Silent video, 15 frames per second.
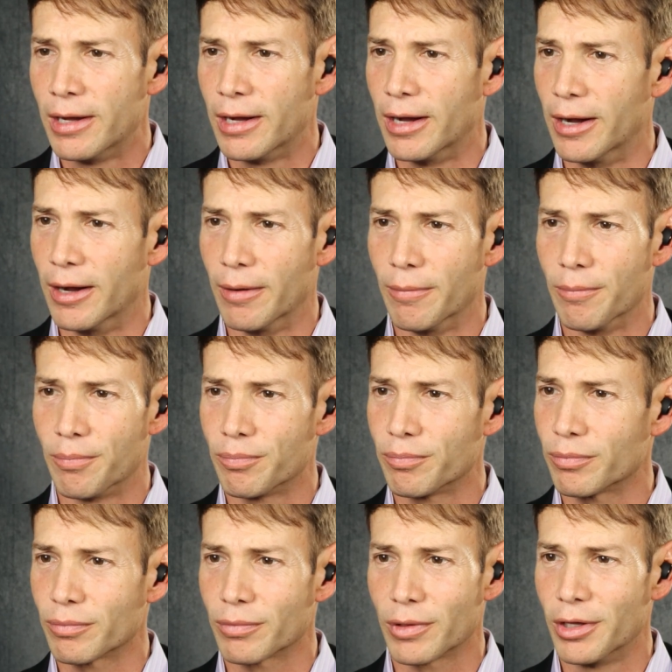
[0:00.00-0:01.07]

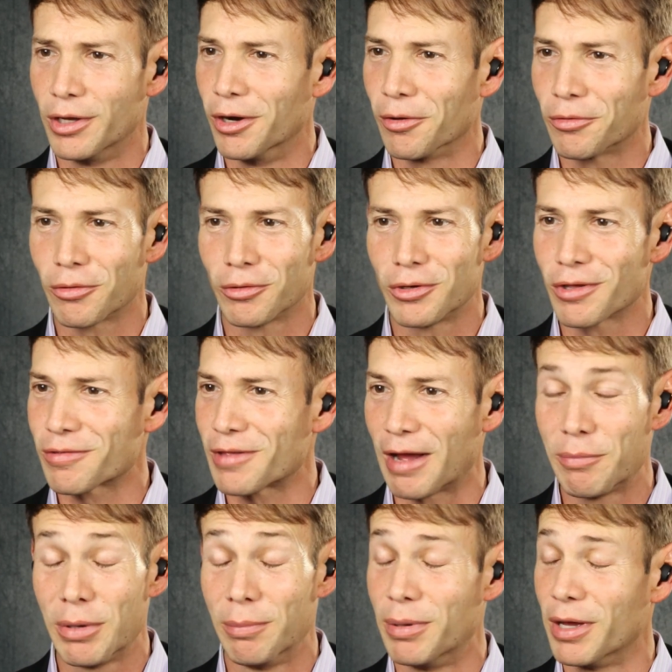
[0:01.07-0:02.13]
So
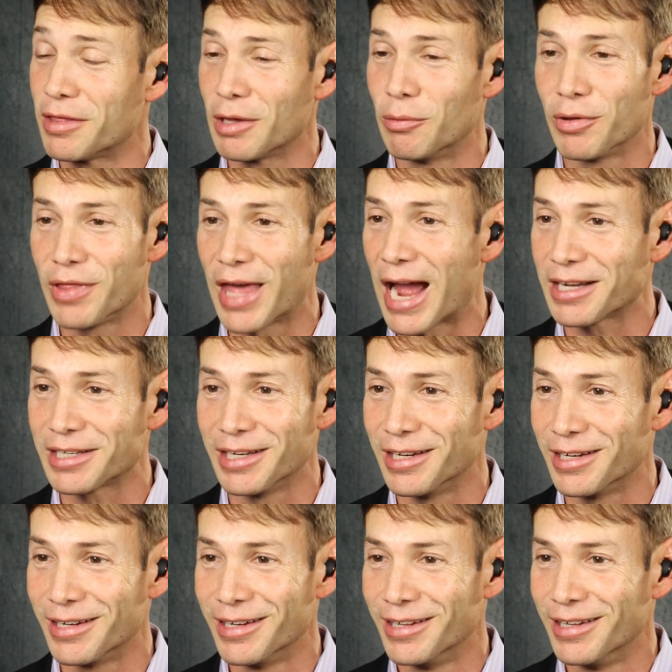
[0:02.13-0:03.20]
I've been busy with
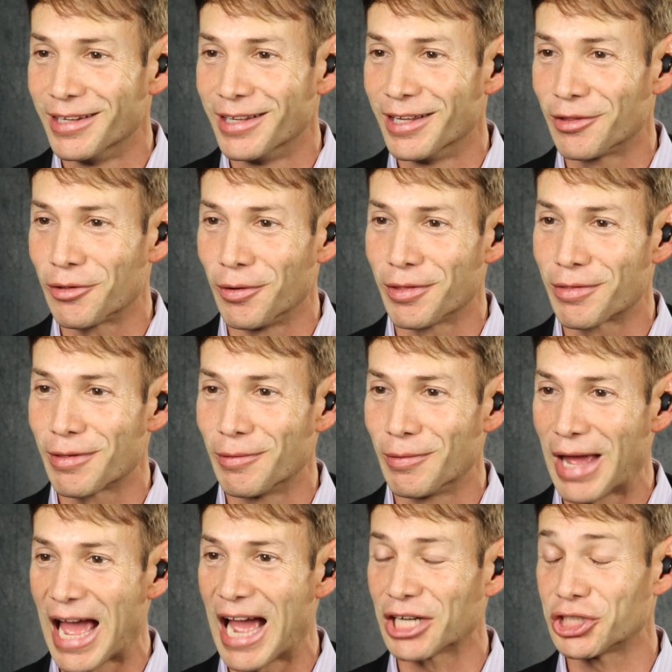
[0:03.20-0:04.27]
acting. And so
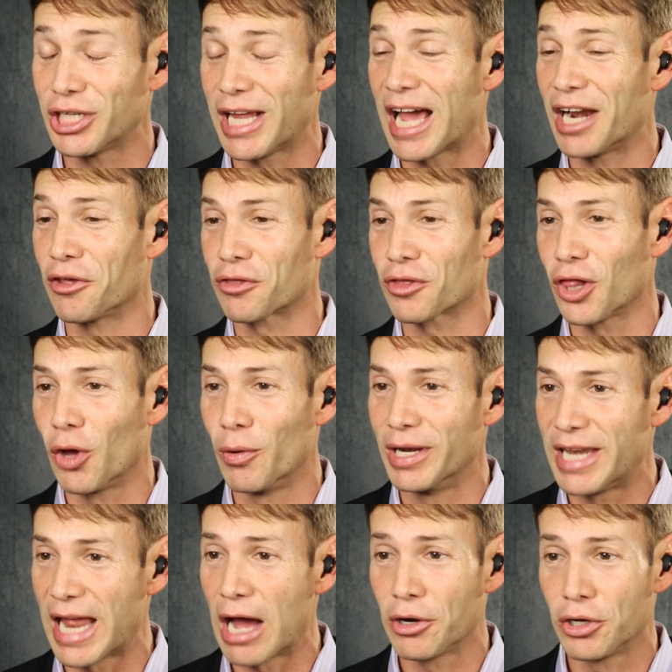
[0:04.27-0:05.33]
I actually had to slow
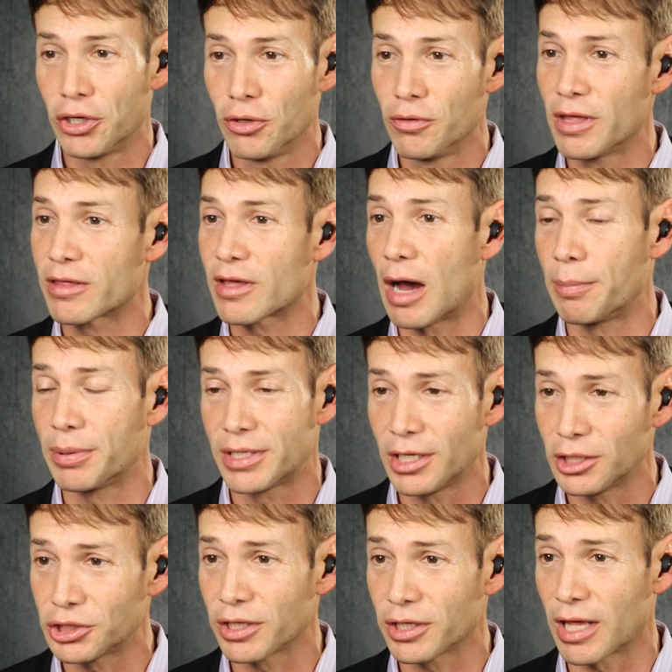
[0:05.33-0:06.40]
it down to do these
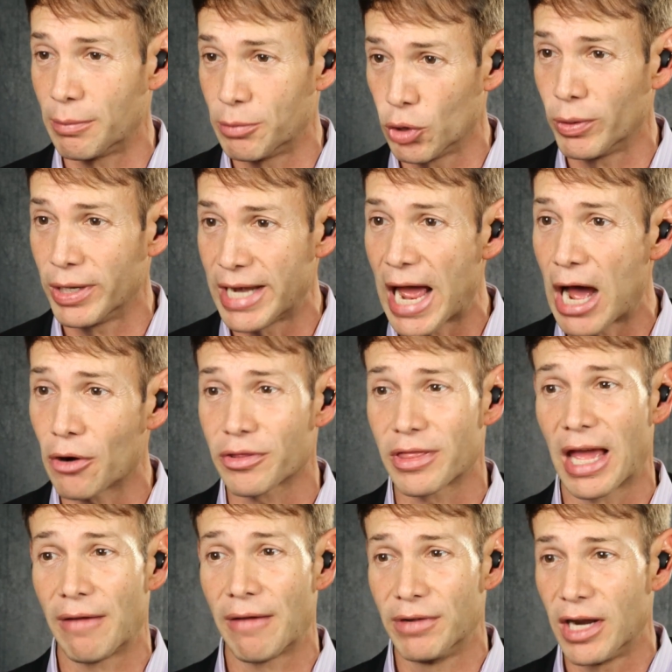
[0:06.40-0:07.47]
competitions I'm doing now, because
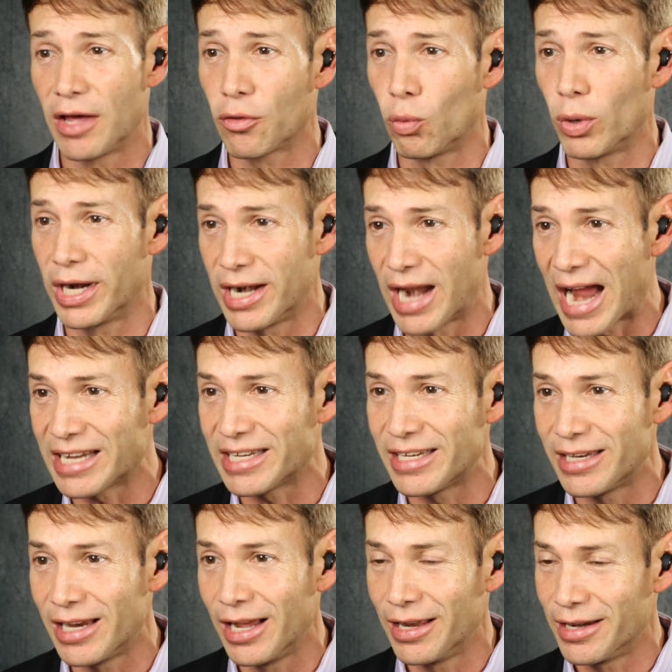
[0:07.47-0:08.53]
I have another one
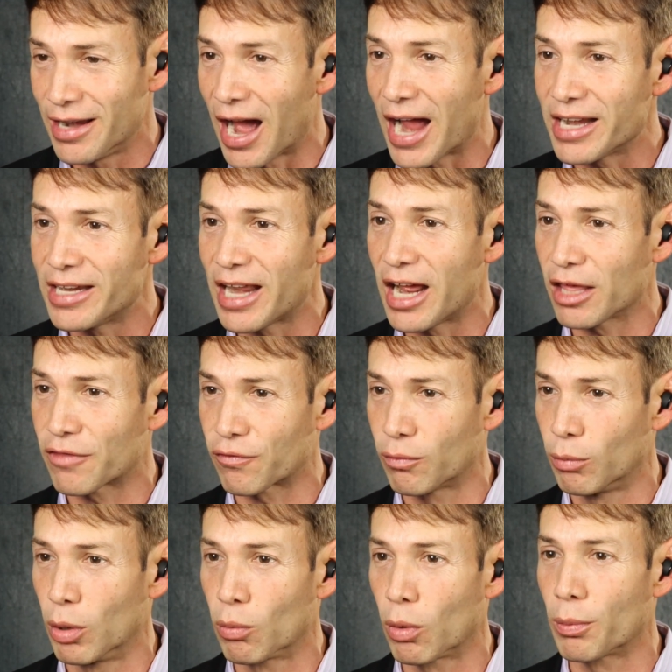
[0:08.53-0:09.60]
in 9 days
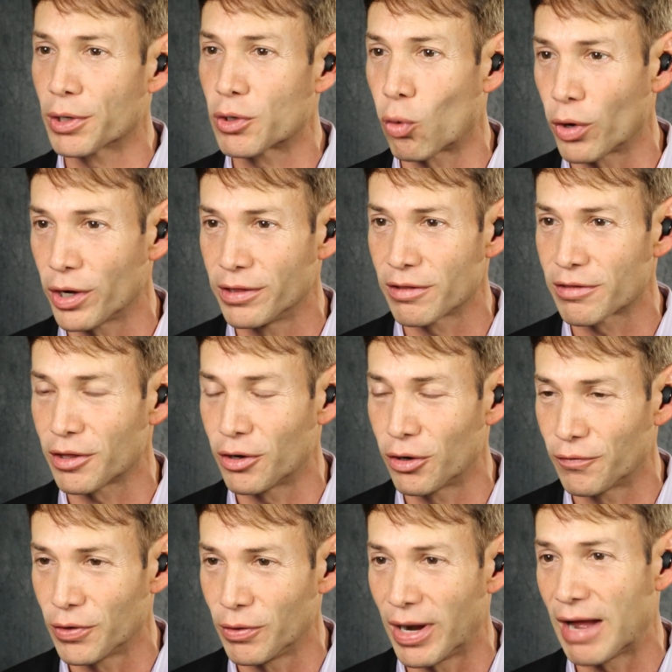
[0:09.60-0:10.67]
from when we're recording this
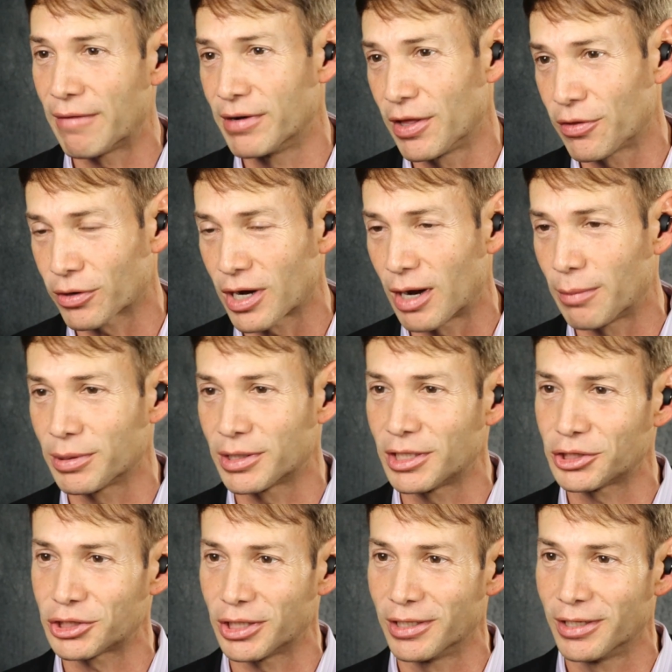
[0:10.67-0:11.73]
interview. I have another
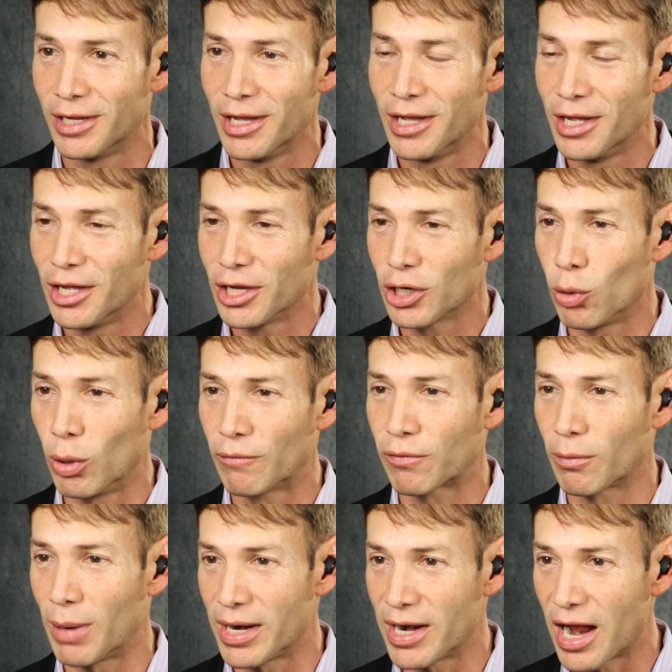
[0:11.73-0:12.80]
competition going
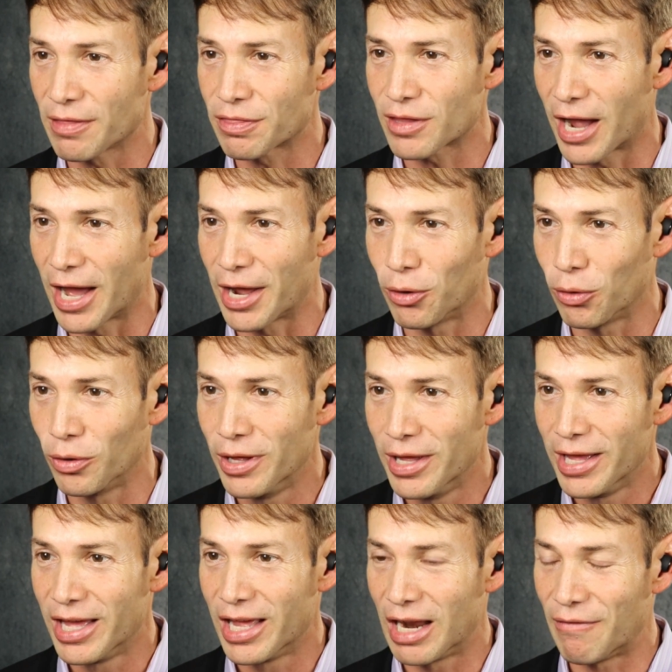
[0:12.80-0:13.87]
for my 9th title,
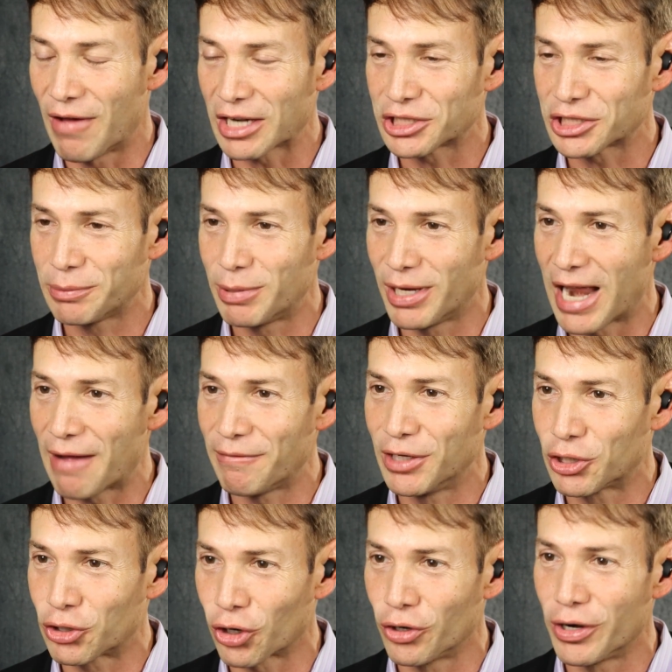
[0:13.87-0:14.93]
and I've actually been having
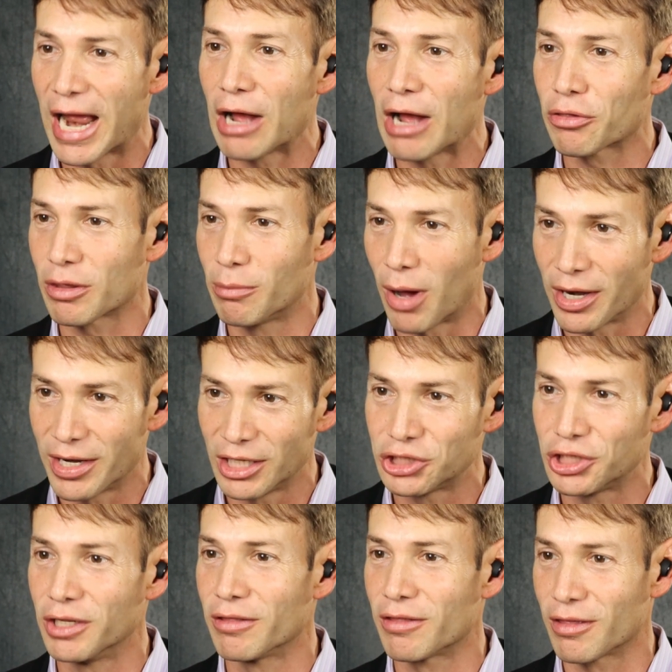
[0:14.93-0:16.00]
to turn down some
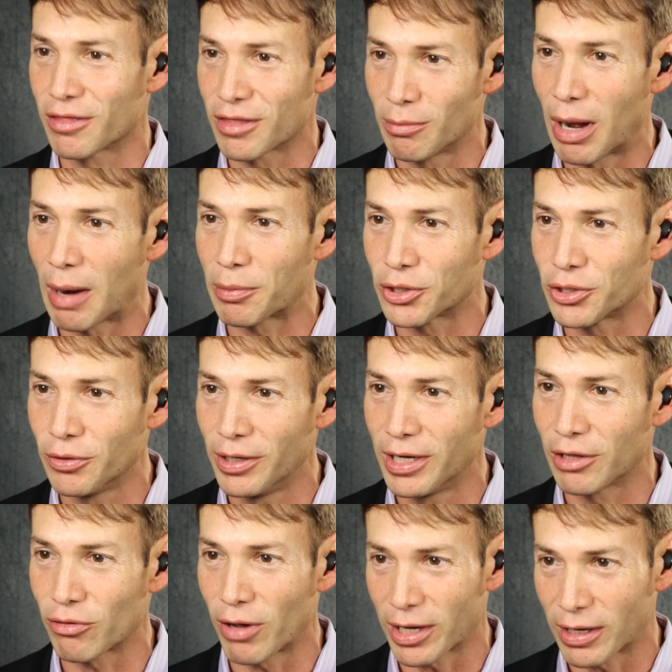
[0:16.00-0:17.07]
auditions and some
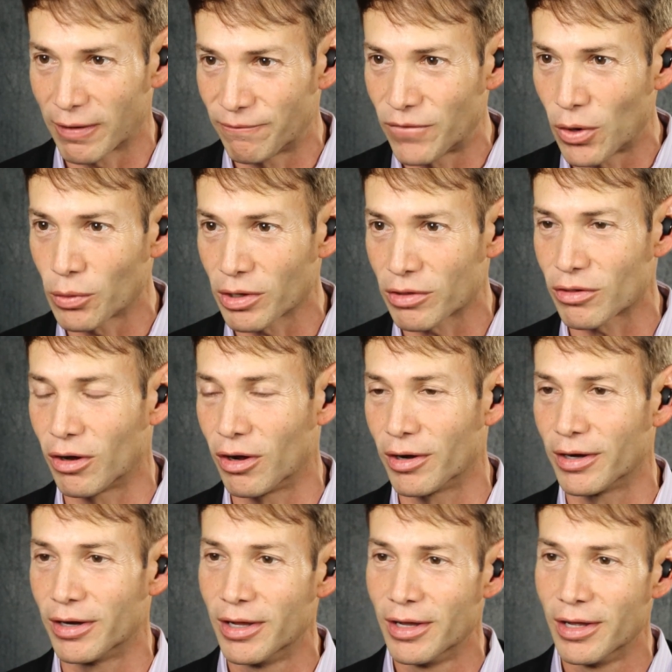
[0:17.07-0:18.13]
opportunities so I can focus
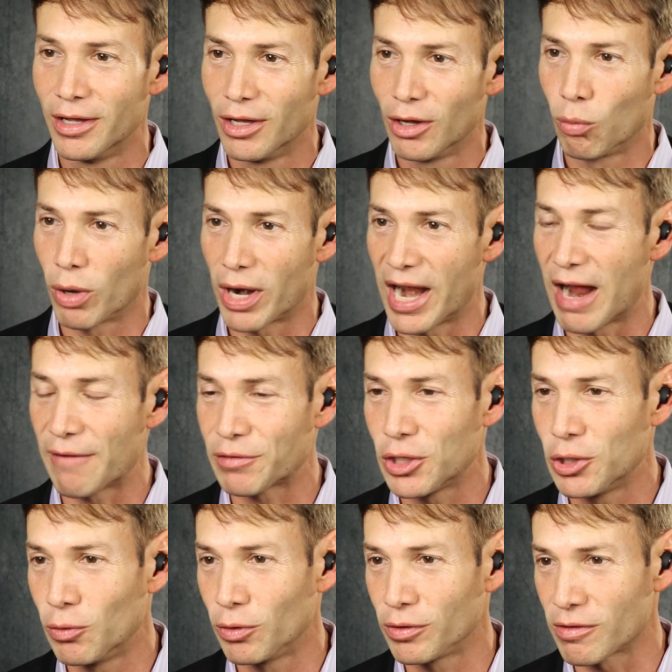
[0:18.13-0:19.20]
on what I have to
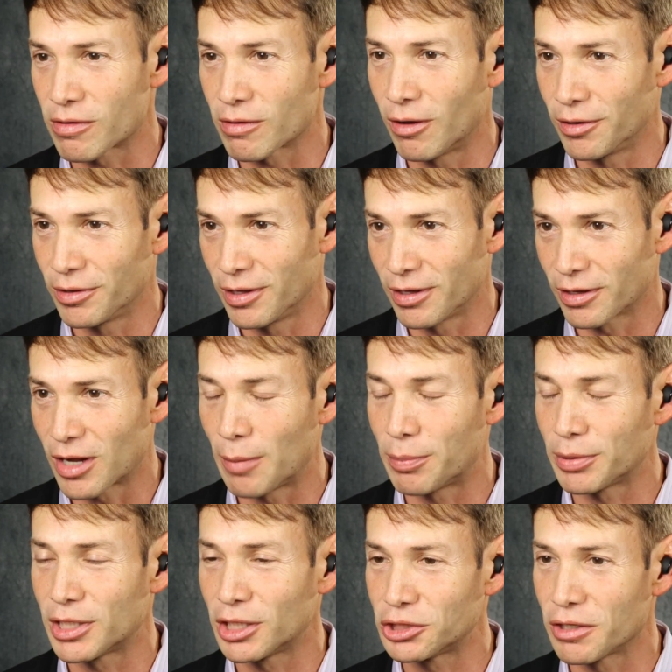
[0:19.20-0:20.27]
do on the
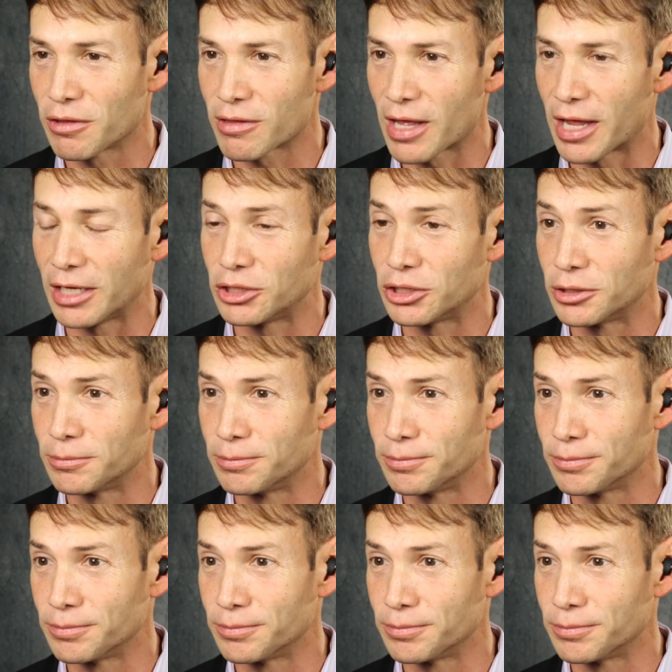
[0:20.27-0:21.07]
competition stage.